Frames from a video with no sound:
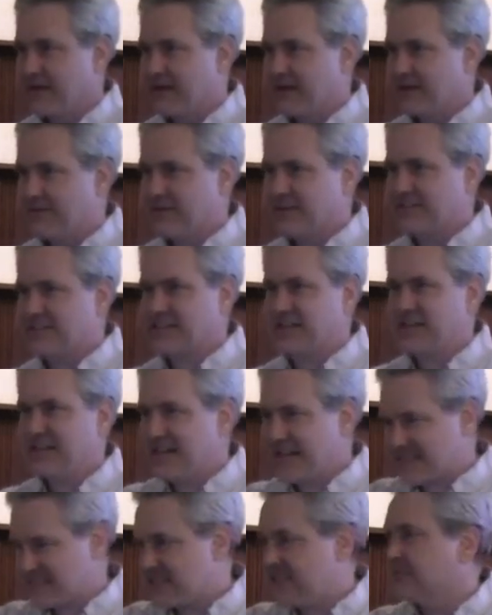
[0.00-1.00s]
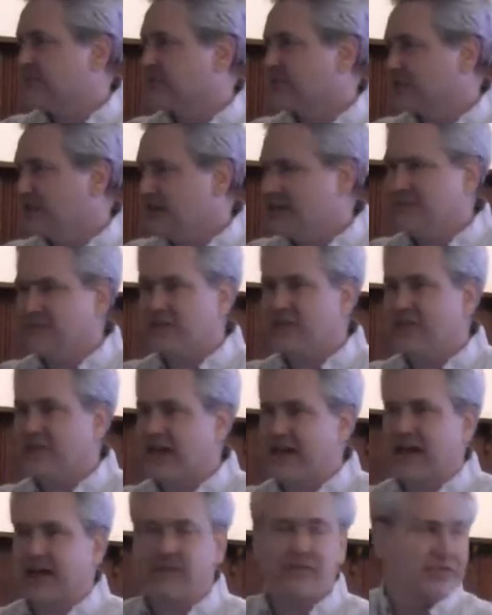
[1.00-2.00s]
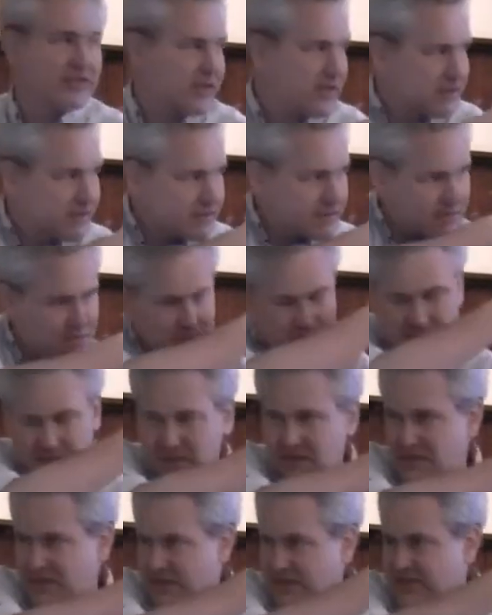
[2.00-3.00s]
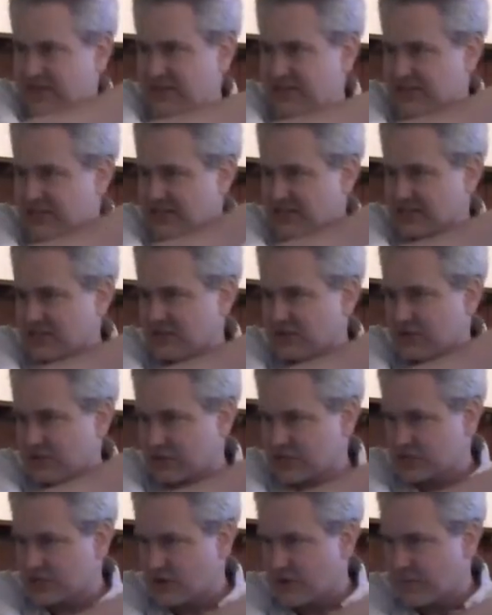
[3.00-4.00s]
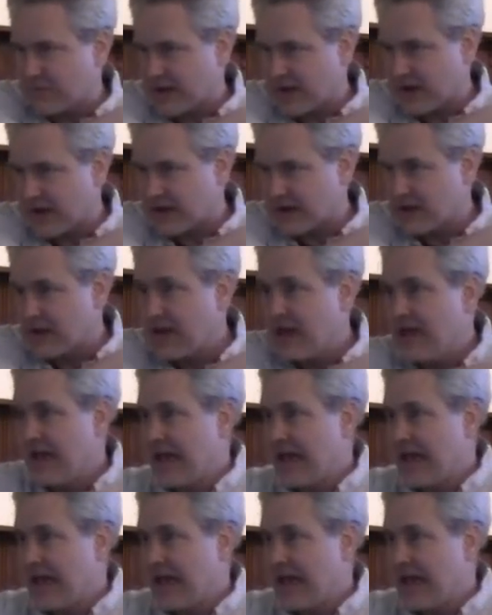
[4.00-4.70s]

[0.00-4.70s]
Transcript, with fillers: If they say, yes, he believed in that, then this doesn't look so bad.